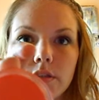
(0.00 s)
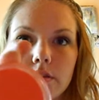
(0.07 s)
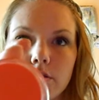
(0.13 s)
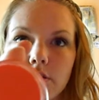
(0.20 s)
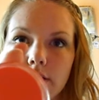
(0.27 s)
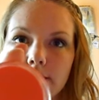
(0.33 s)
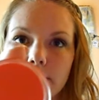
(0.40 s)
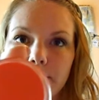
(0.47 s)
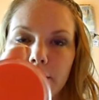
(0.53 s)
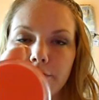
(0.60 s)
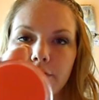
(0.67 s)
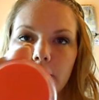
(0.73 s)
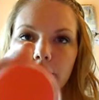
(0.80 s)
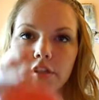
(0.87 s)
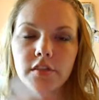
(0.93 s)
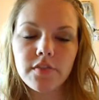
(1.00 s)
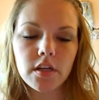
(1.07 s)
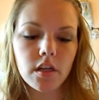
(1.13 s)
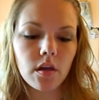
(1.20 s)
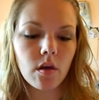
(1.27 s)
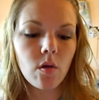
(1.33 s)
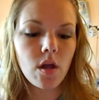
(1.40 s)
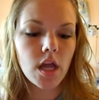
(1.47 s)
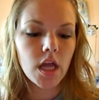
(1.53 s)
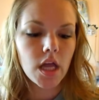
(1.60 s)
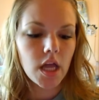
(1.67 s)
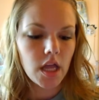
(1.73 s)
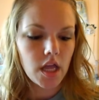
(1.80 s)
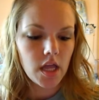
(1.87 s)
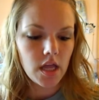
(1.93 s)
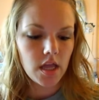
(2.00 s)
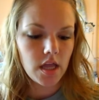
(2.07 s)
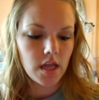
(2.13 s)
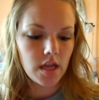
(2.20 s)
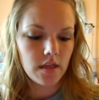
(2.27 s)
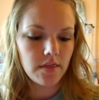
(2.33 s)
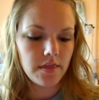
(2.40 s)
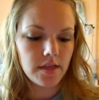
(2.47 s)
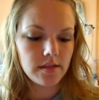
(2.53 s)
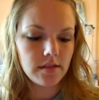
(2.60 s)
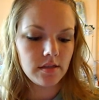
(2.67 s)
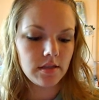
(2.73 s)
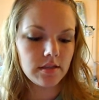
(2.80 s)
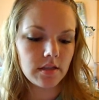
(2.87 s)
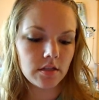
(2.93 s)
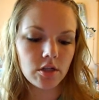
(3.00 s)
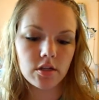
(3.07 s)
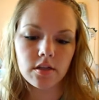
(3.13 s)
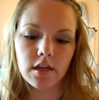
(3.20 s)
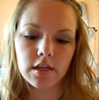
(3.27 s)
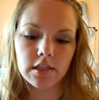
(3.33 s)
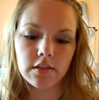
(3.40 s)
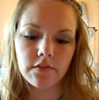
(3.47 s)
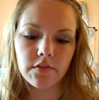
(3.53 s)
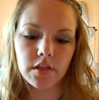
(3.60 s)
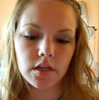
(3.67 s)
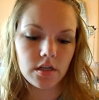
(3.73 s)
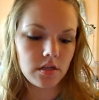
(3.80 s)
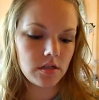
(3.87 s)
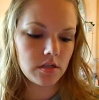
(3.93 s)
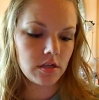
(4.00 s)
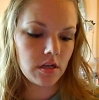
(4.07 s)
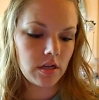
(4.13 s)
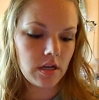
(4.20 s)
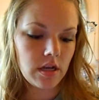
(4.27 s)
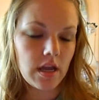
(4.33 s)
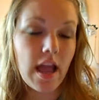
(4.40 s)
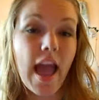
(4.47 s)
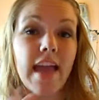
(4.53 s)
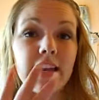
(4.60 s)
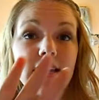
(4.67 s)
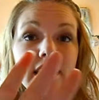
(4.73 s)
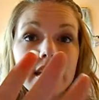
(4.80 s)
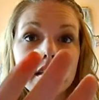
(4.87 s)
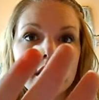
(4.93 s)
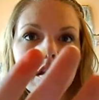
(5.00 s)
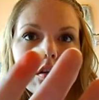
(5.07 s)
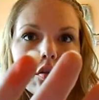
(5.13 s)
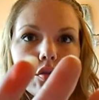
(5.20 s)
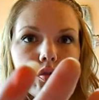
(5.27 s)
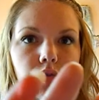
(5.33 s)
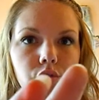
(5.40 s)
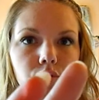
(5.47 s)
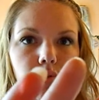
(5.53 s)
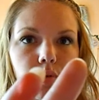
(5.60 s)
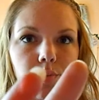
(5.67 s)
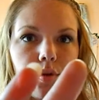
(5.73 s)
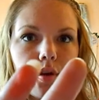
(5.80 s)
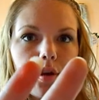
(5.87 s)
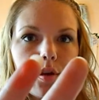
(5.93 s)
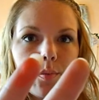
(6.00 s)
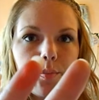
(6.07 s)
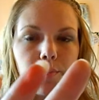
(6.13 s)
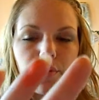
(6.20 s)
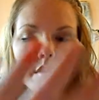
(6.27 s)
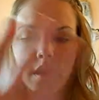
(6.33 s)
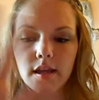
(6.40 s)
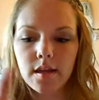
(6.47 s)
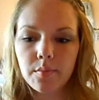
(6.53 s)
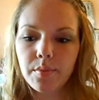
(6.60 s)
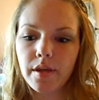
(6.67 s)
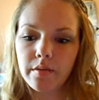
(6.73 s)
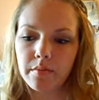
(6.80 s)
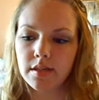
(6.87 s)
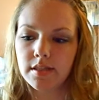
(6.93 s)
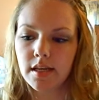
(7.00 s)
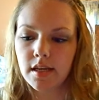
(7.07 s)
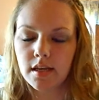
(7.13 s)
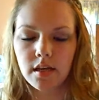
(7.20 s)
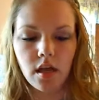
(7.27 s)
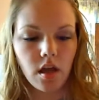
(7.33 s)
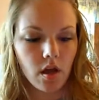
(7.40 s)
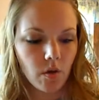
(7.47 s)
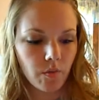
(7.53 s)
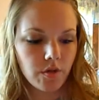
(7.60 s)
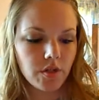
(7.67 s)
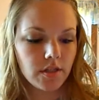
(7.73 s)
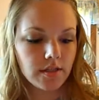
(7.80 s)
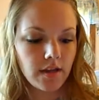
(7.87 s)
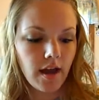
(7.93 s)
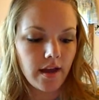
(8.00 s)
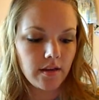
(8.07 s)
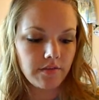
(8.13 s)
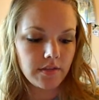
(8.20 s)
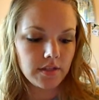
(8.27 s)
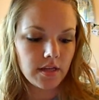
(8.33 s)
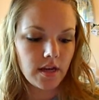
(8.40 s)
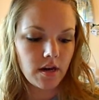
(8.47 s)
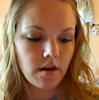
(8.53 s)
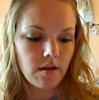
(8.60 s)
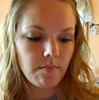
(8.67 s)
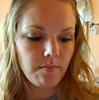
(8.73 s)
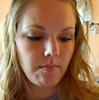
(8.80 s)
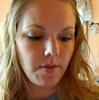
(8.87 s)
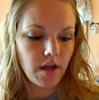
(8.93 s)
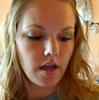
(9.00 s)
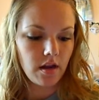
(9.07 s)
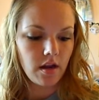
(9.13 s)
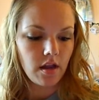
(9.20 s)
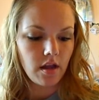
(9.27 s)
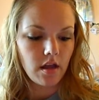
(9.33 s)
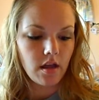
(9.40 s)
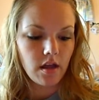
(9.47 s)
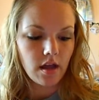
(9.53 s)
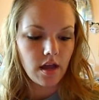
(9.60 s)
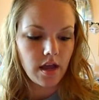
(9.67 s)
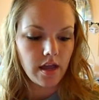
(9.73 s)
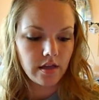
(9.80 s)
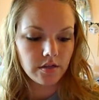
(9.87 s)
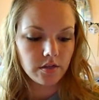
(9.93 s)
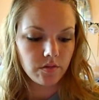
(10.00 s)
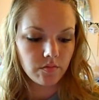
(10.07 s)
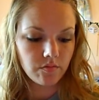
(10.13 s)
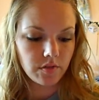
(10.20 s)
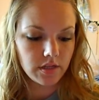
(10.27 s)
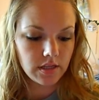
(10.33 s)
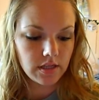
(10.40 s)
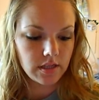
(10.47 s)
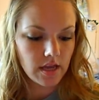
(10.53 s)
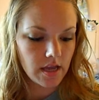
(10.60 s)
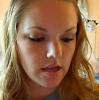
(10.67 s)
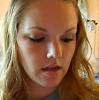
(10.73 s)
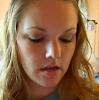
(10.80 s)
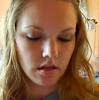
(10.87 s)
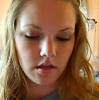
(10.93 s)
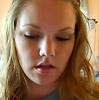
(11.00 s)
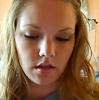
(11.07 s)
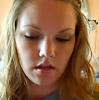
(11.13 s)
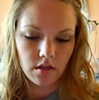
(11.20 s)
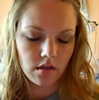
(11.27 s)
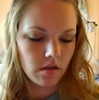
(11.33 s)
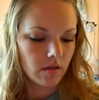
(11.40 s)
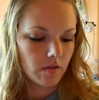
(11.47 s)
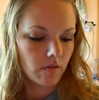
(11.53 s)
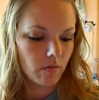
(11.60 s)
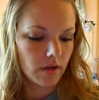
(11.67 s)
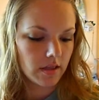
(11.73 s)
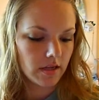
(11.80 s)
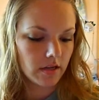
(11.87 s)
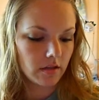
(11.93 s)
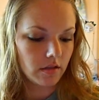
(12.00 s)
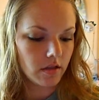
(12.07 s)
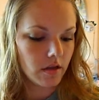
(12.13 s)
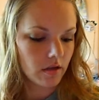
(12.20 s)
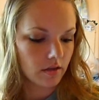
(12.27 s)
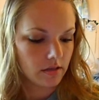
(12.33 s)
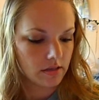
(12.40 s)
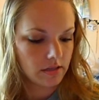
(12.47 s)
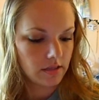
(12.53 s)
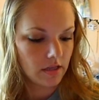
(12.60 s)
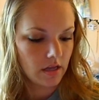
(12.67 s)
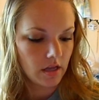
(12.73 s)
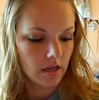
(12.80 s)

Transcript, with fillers: is just in my favorites video. And this is such a nice finish. And it is super bright and pigmented, which is kind of scary. But I actually really like the way that it looks.